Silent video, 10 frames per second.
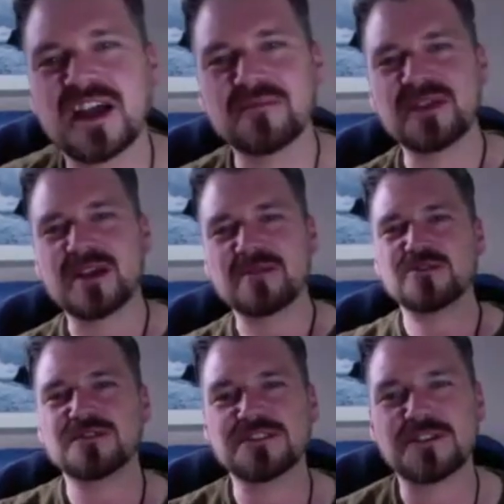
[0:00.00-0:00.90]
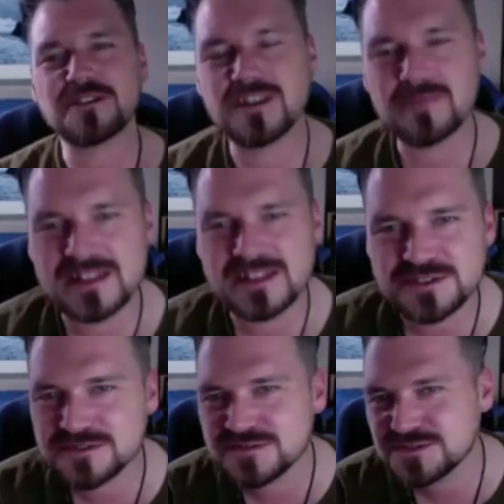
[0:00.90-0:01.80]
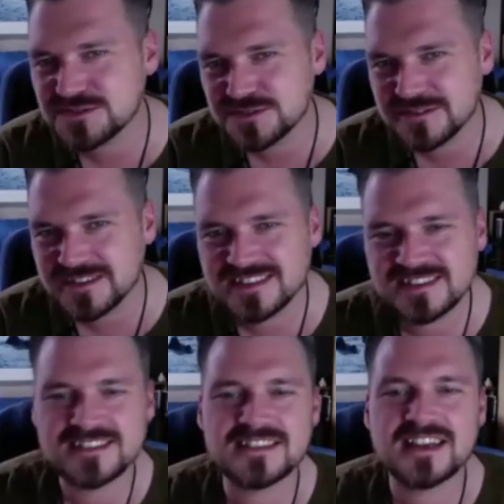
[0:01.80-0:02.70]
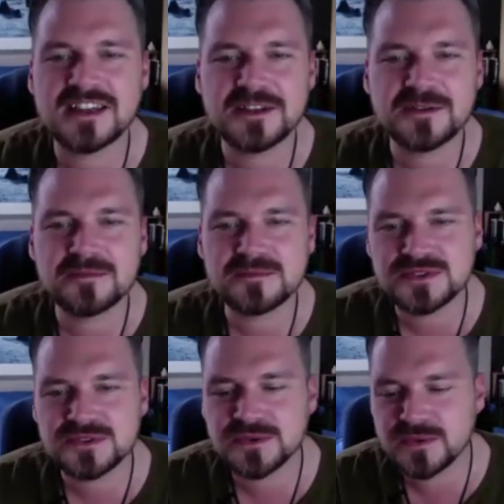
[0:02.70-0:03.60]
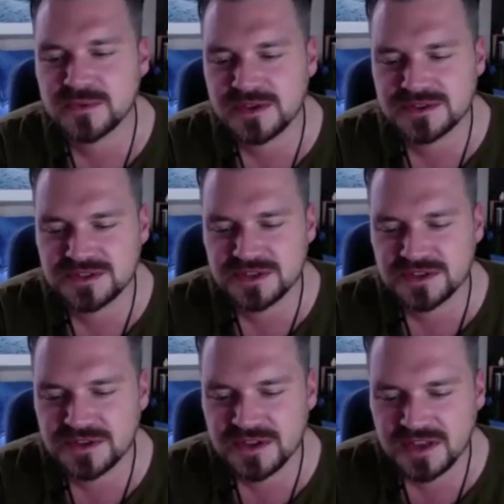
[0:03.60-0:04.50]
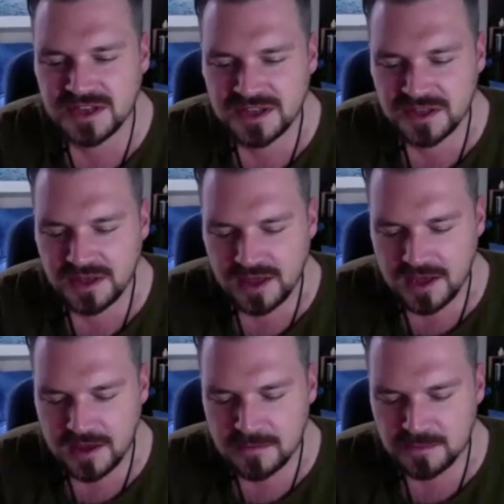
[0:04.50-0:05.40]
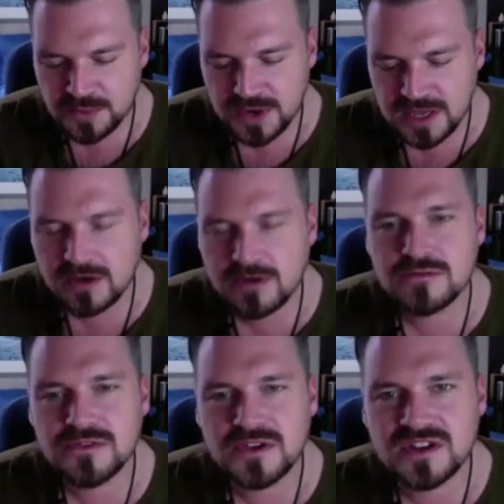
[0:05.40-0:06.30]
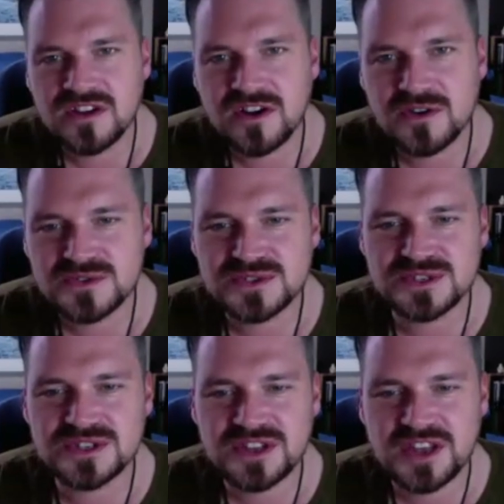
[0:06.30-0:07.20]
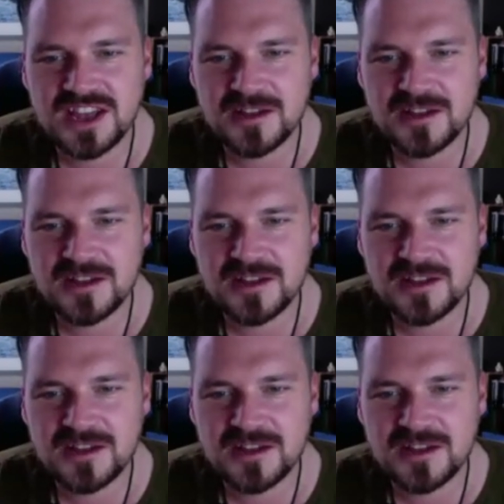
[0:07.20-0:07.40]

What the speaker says: of a, more of a documenter of stories. So we used to pre-COVID host